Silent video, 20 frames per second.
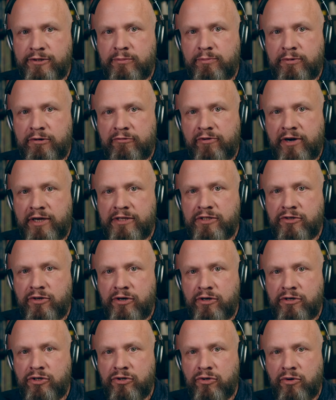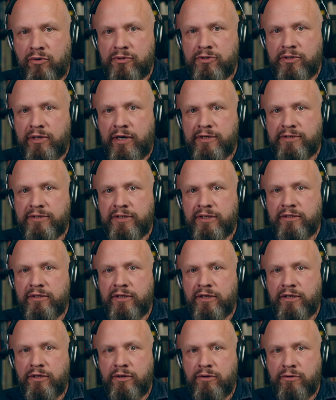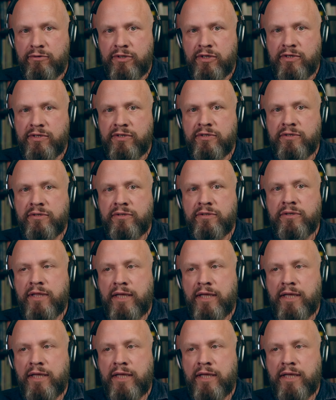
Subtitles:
to provide screenshots listing the users